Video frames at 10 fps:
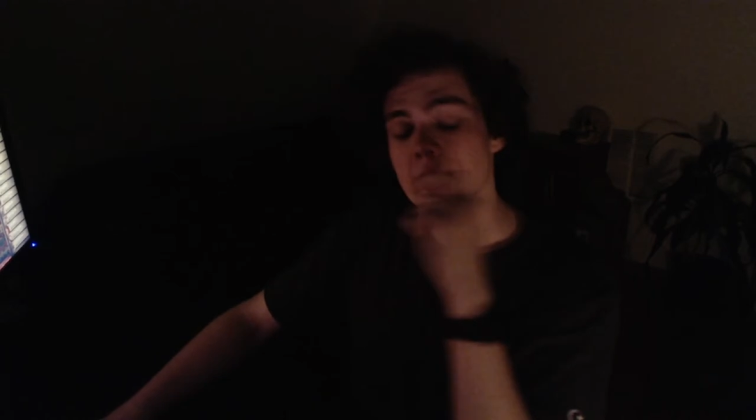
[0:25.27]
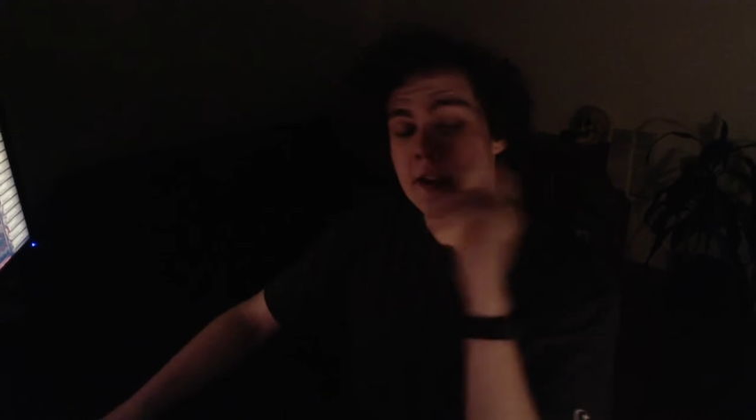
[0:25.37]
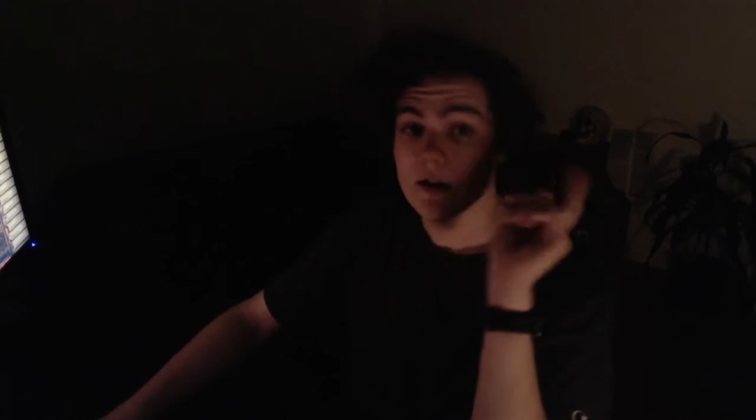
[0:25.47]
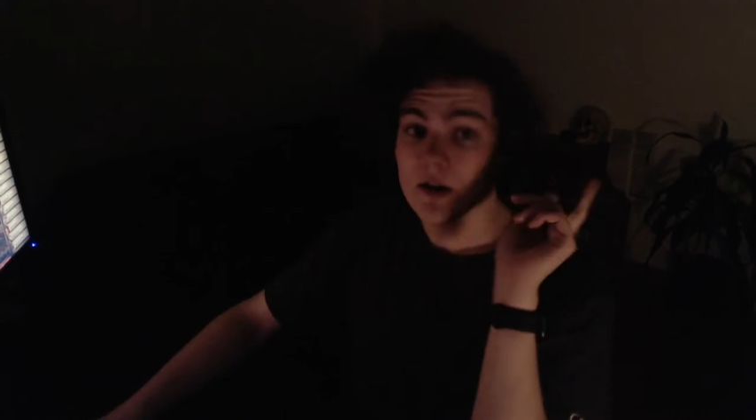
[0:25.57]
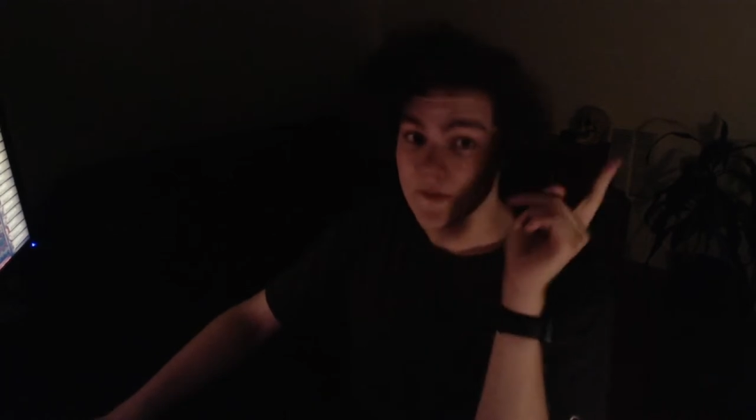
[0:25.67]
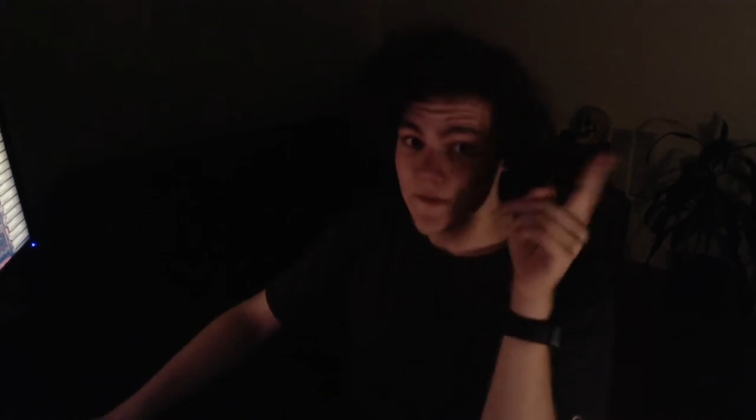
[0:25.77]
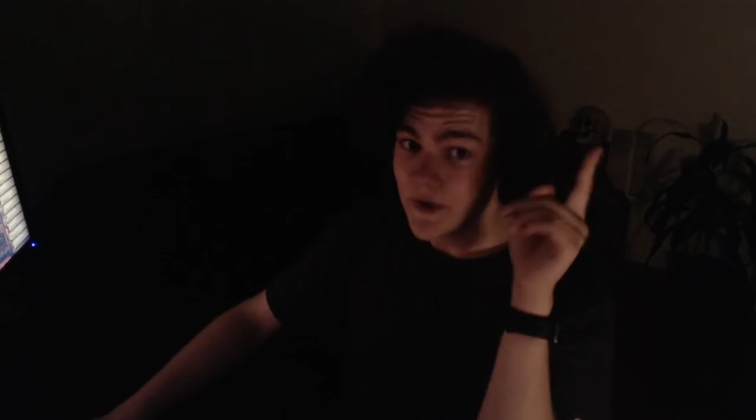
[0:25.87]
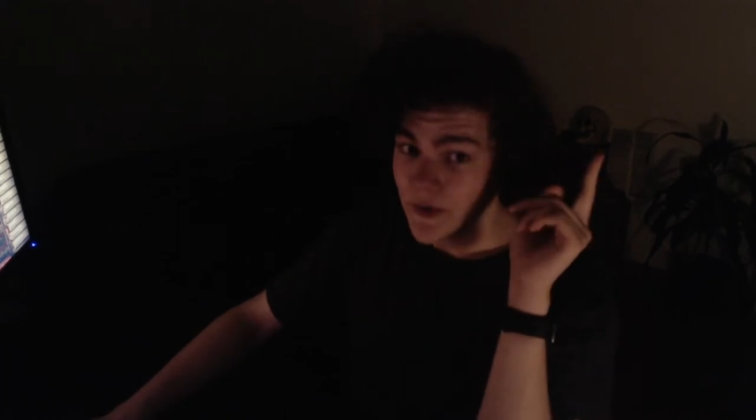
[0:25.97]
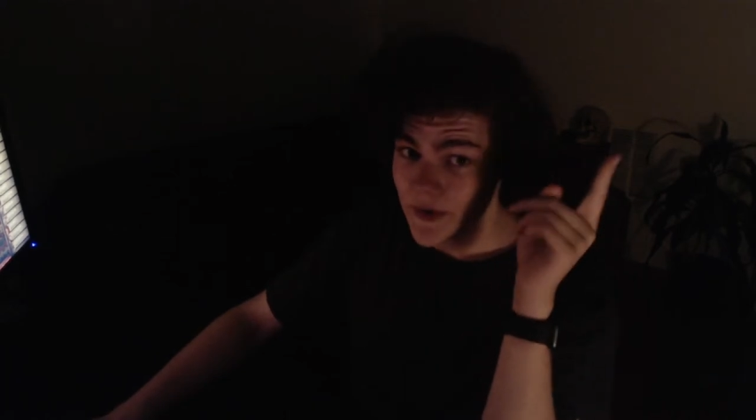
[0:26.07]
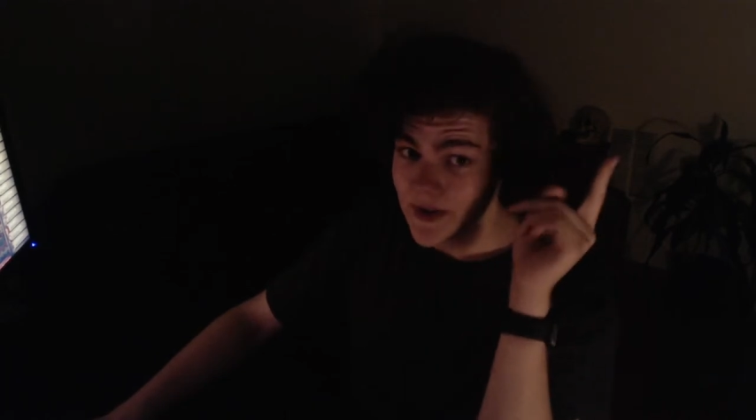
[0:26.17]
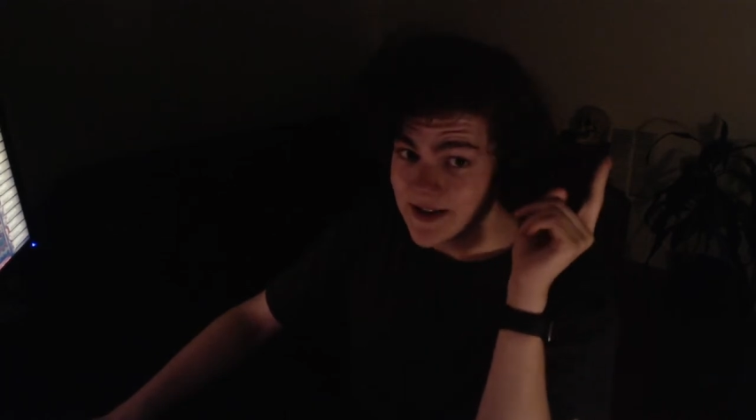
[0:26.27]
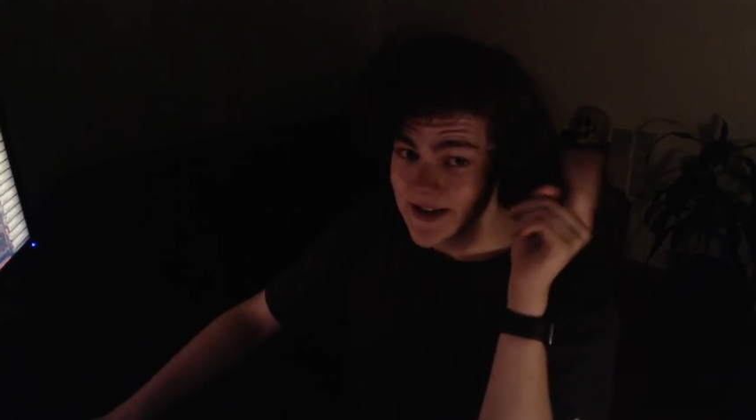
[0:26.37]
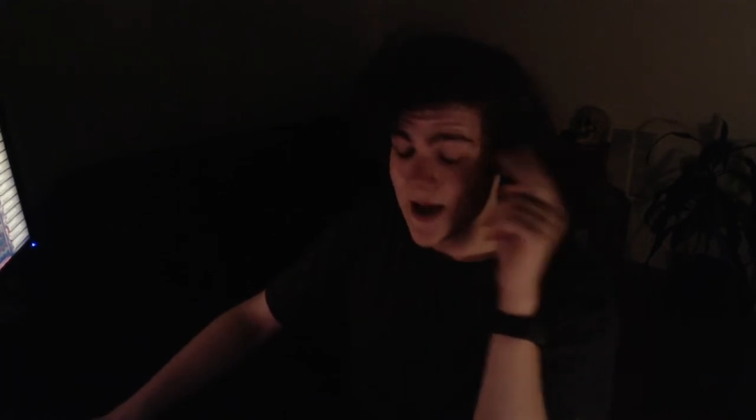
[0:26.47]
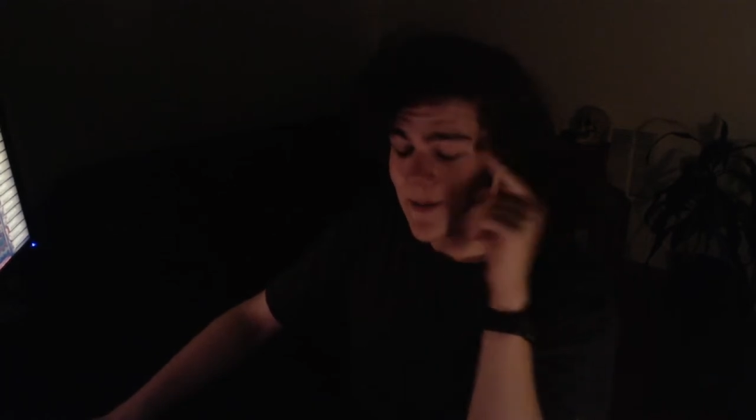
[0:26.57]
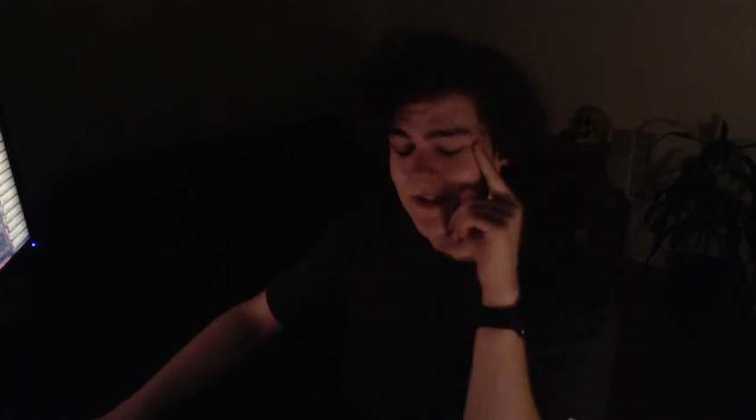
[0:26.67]
you know, a few things
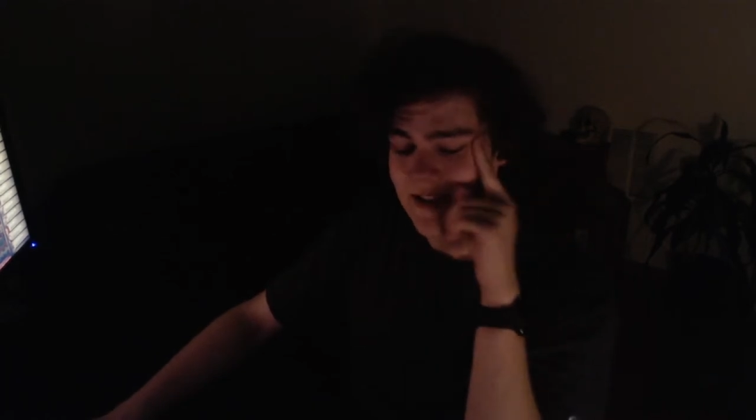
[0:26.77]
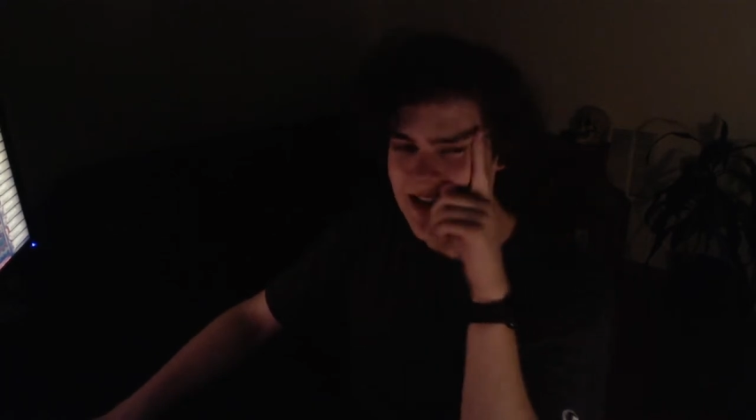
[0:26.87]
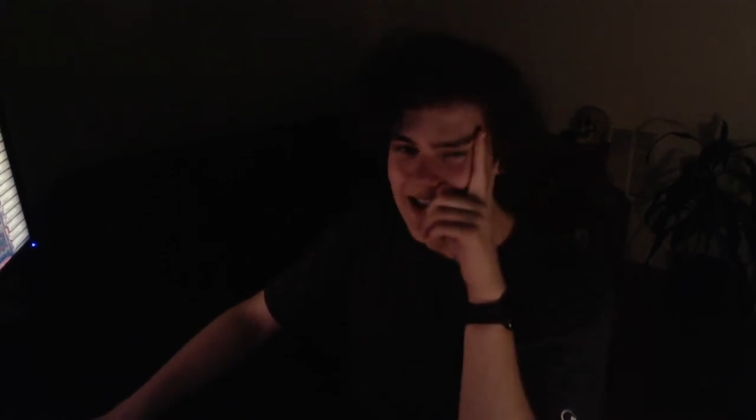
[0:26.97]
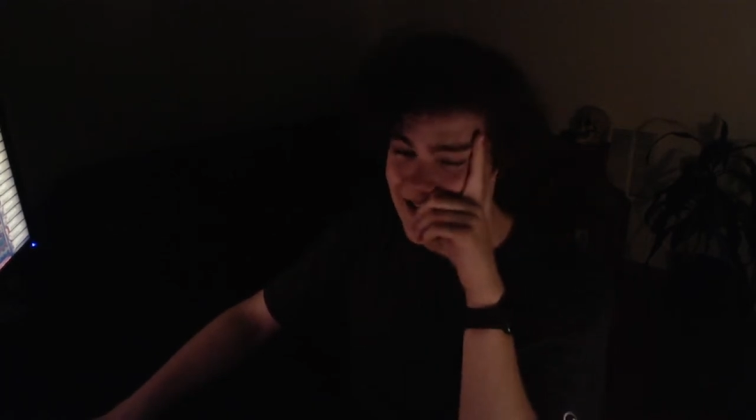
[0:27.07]
happened today,